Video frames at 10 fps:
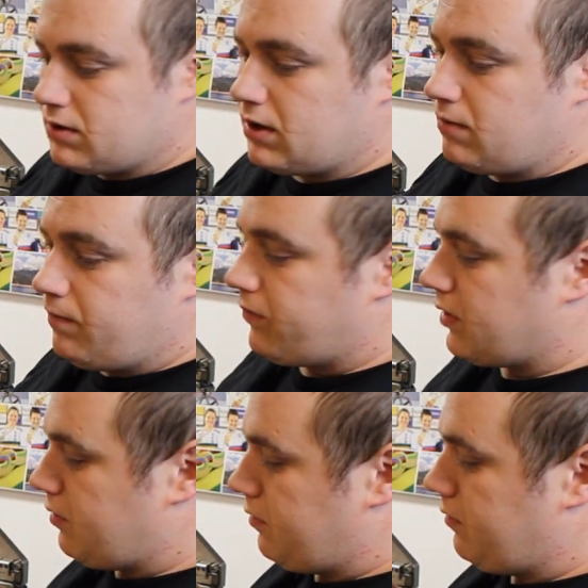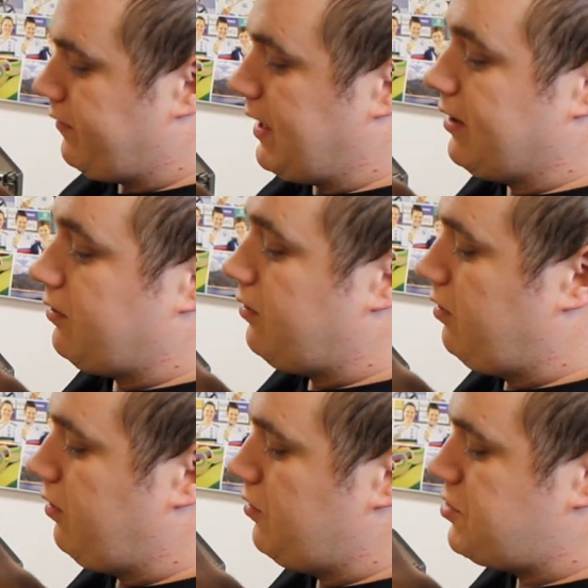So got
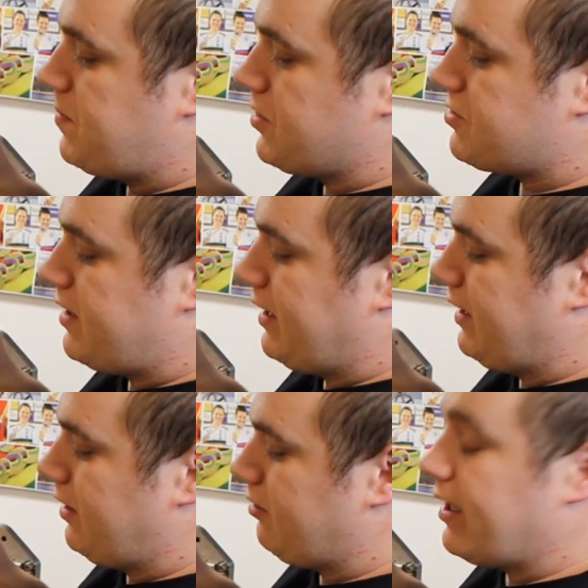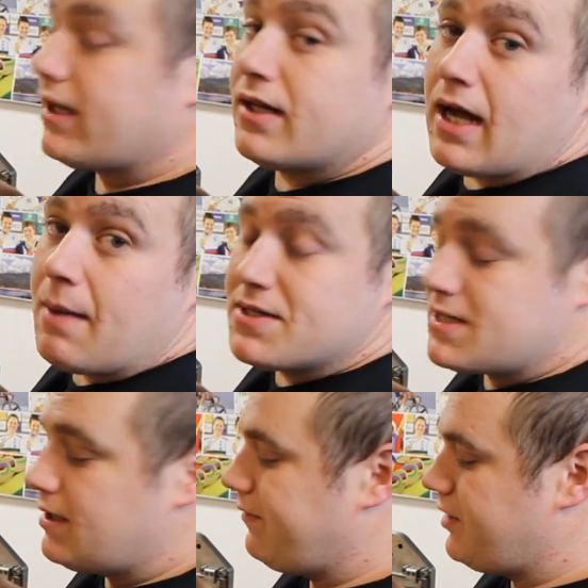two spokes threaded in directly
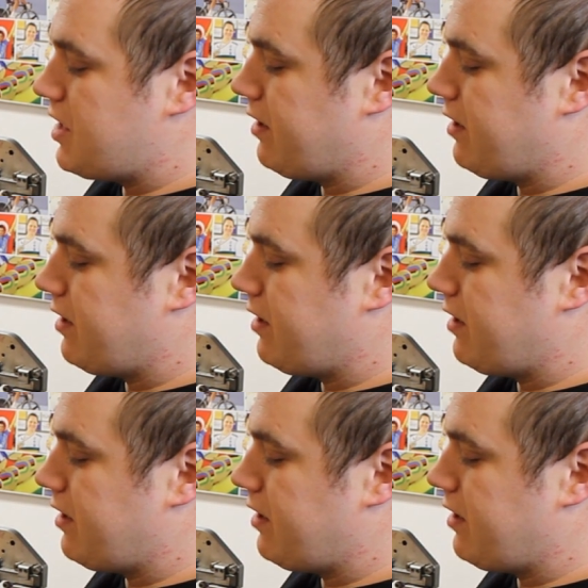opposite of each